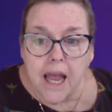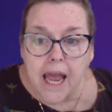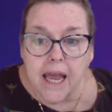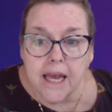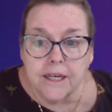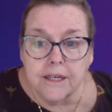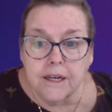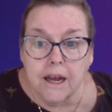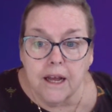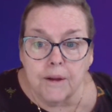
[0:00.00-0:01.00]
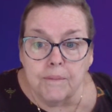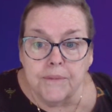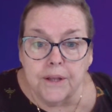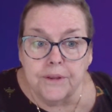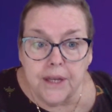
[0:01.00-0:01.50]
and
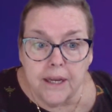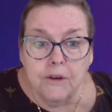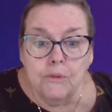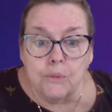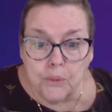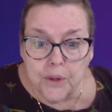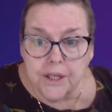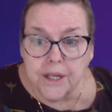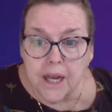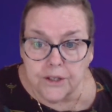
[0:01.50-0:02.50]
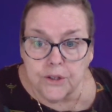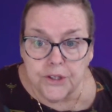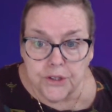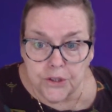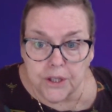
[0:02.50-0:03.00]
that they really
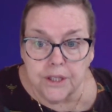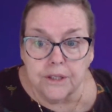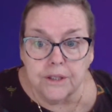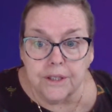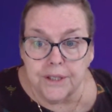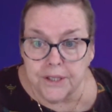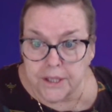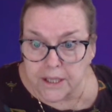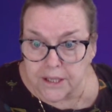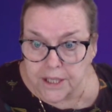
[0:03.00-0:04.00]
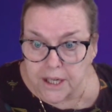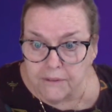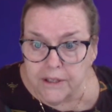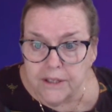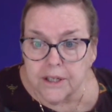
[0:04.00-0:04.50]
understood the necessity
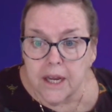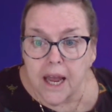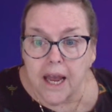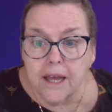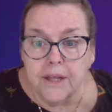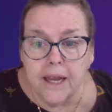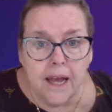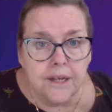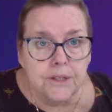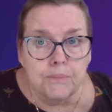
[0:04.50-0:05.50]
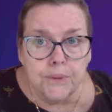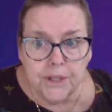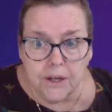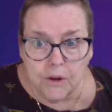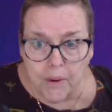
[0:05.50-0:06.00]
of it, and they asked
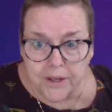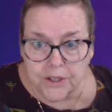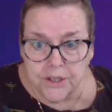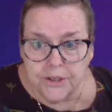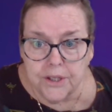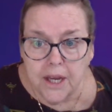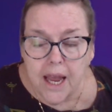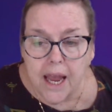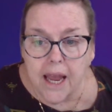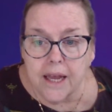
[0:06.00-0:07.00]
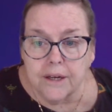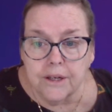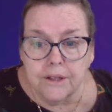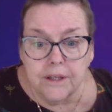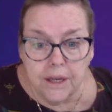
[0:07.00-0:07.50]
brilliant questions,
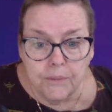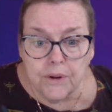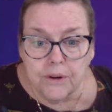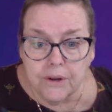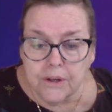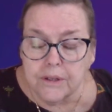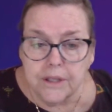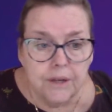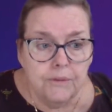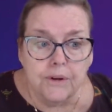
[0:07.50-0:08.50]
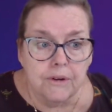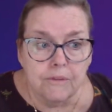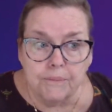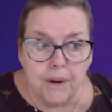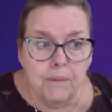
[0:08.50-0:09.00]
and they were
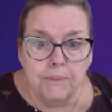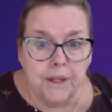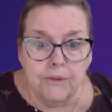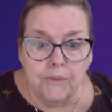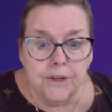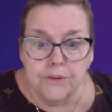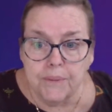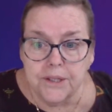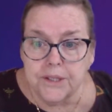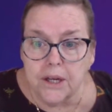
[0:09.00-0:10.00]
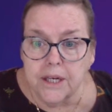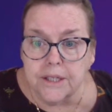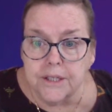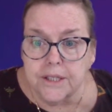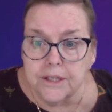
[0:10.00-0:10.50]
probably one of the best
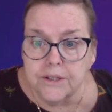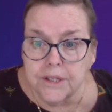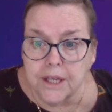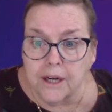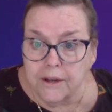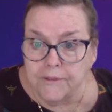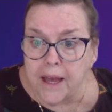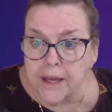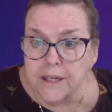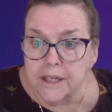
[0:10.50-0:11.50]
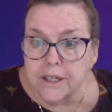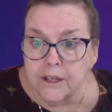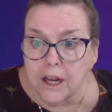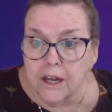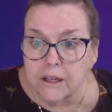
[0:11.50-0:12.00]
audiences that I have had in
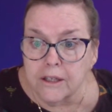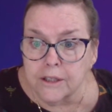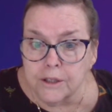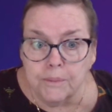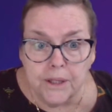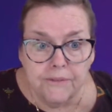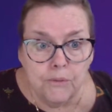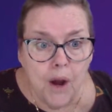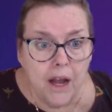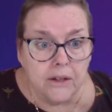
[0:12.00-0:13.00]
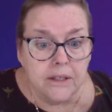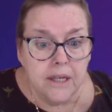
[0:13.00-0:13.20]
a little bit of a while.